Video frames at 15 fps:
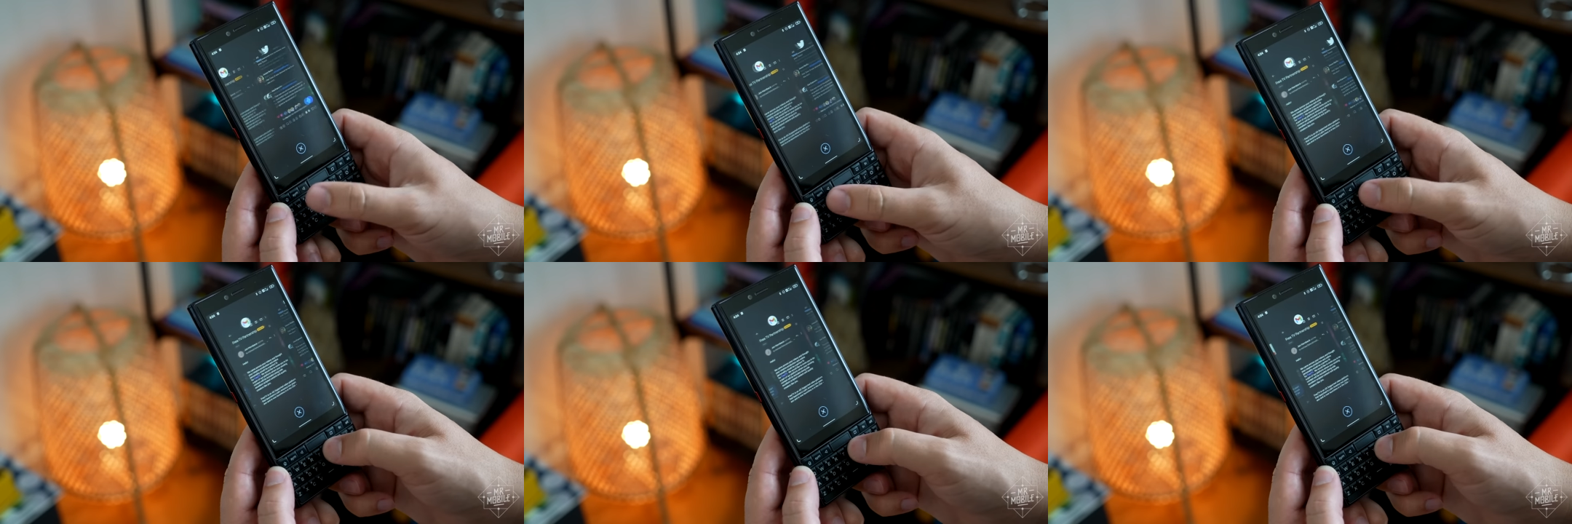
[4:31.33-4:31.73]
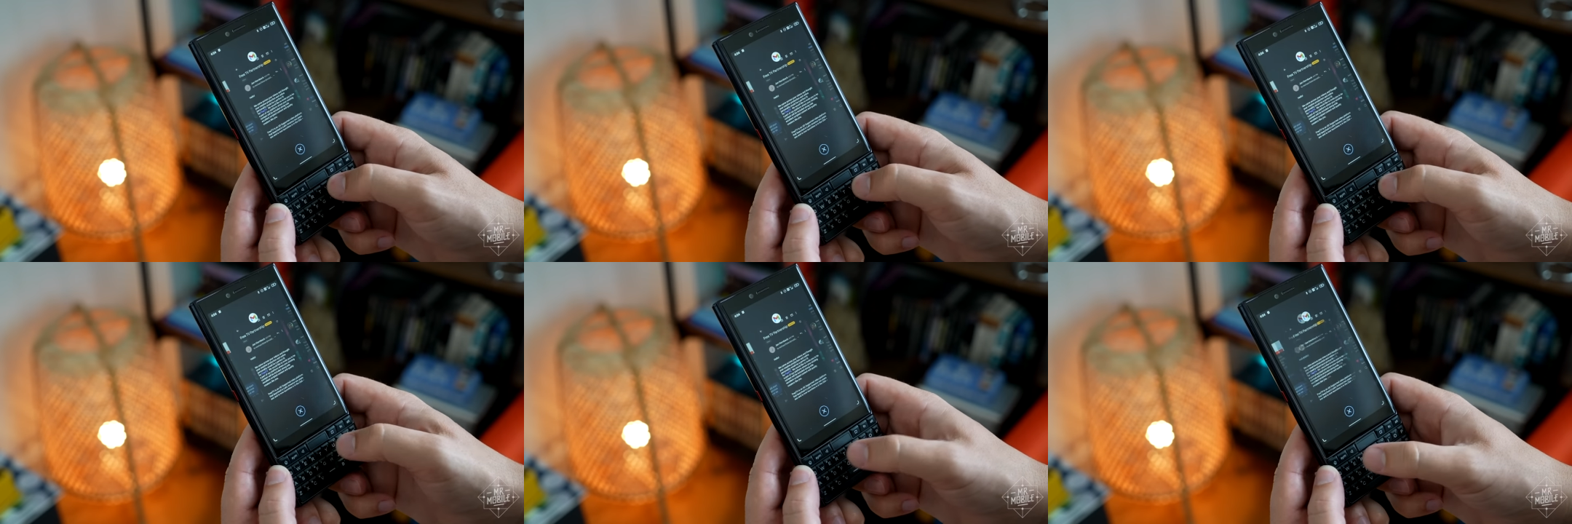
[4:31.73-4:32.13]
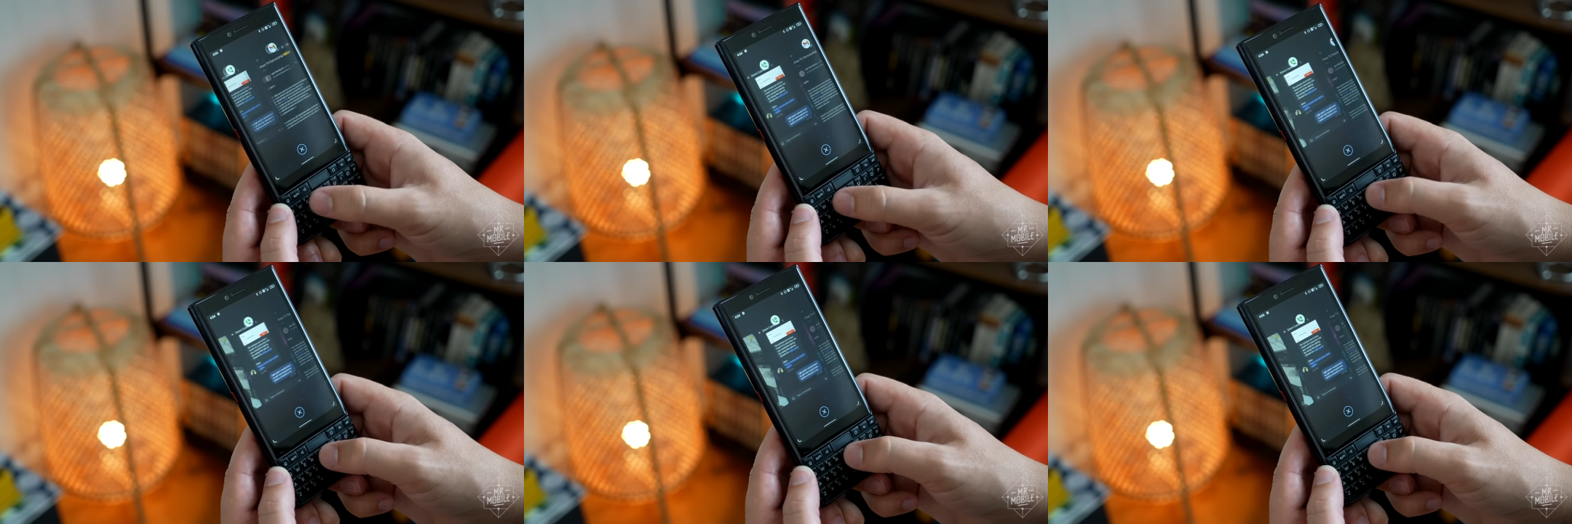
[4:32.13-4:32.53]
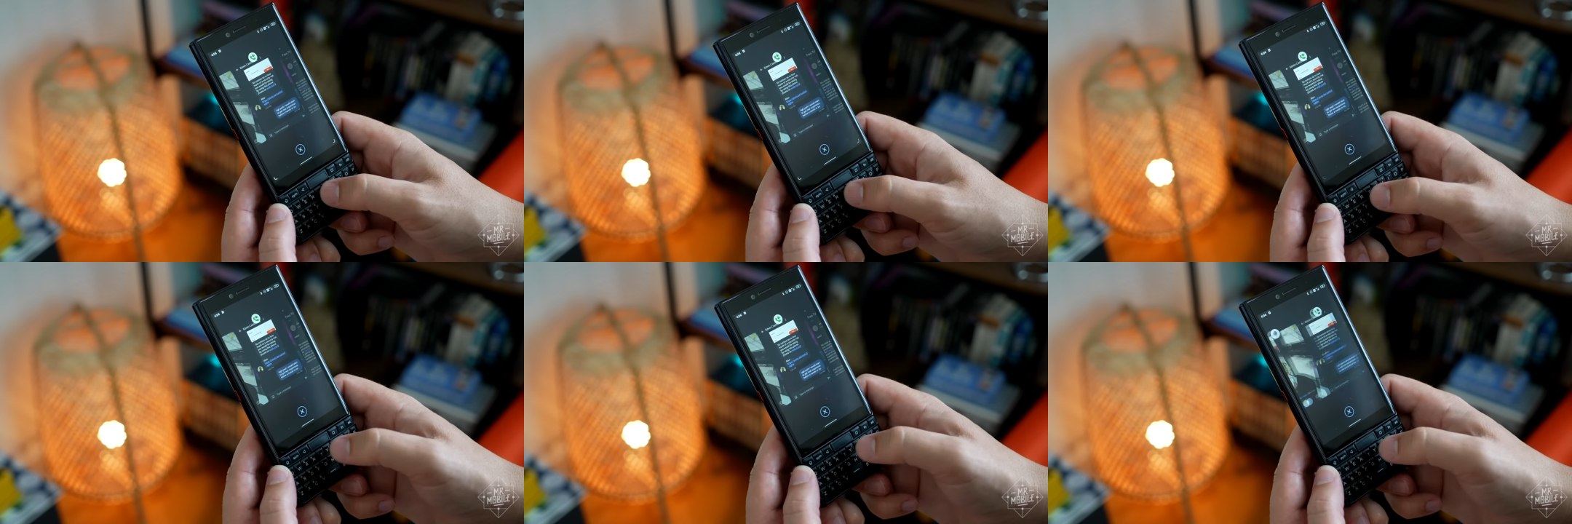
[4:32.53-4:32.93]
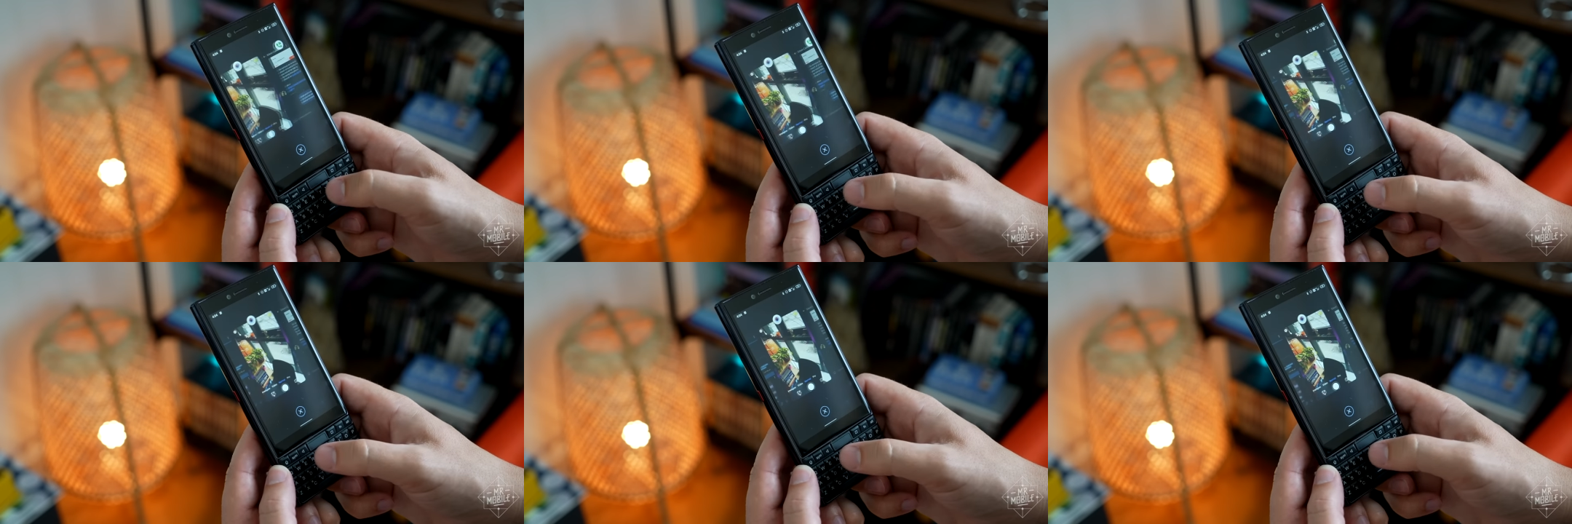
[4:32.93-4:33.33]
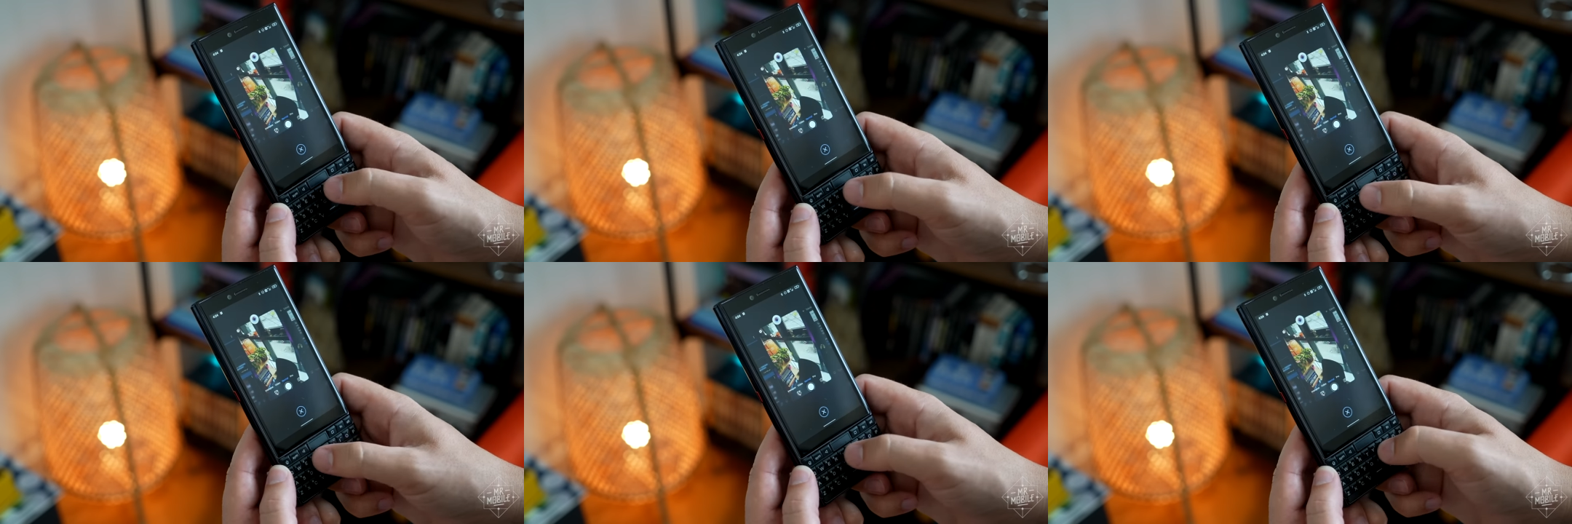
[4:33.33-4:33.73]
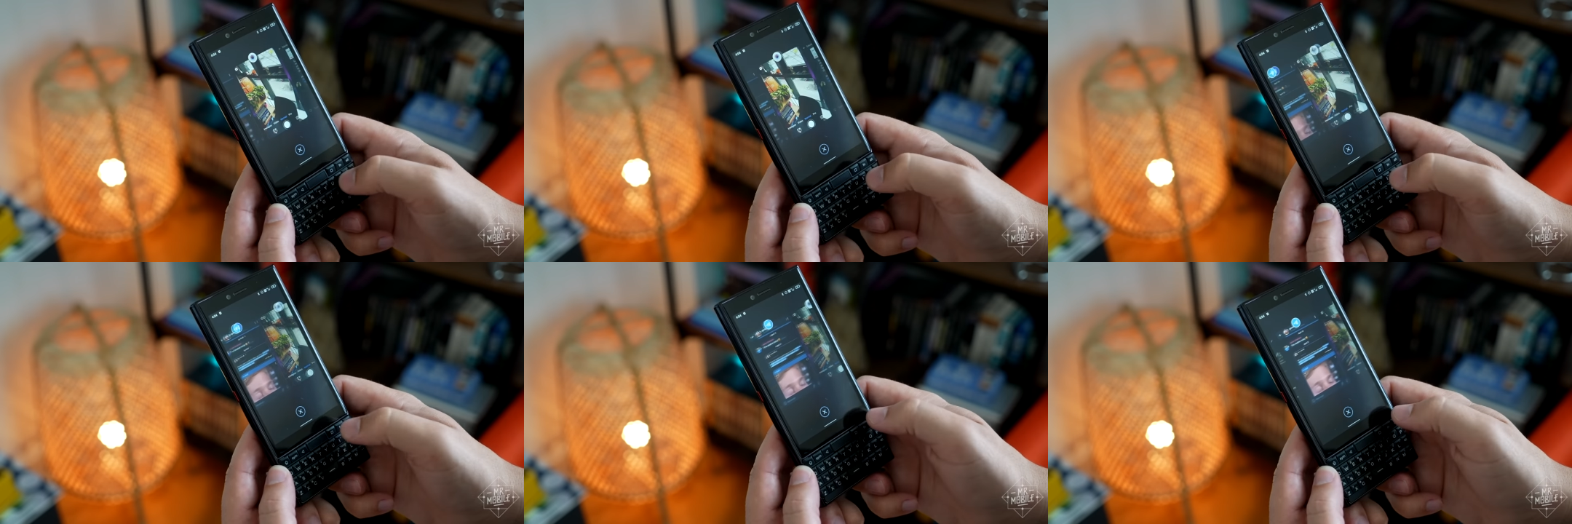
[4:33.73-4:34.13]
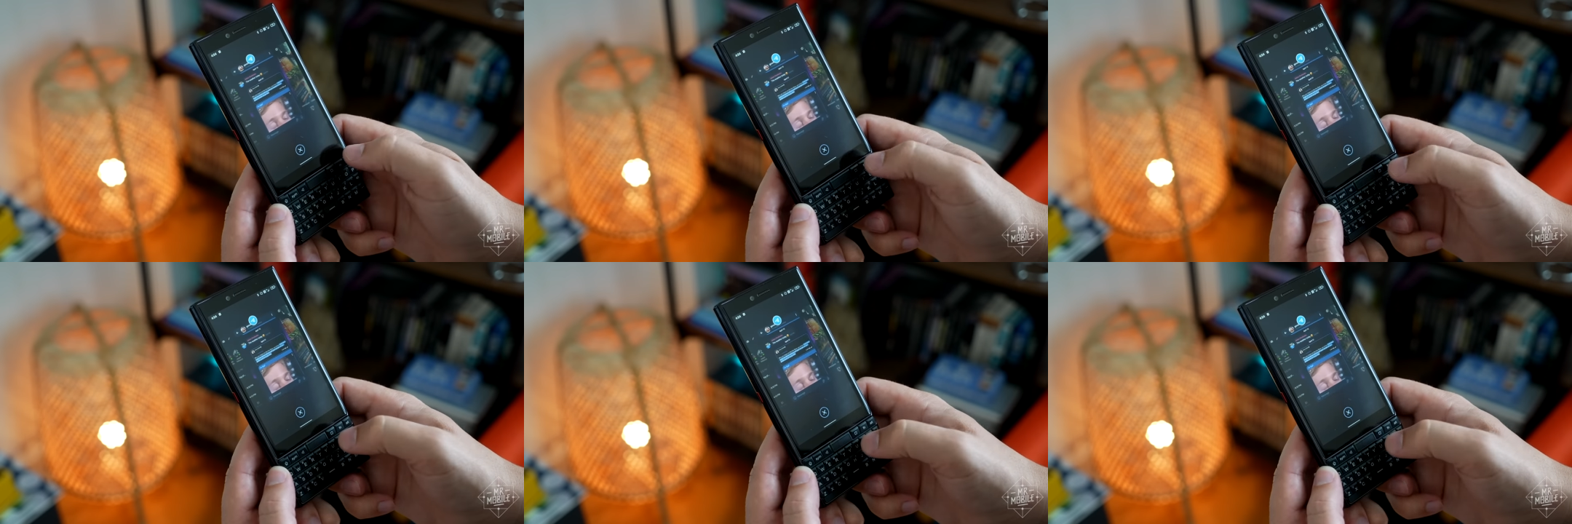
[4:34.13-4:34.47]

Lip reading: No face is visible, so there are no lips to read.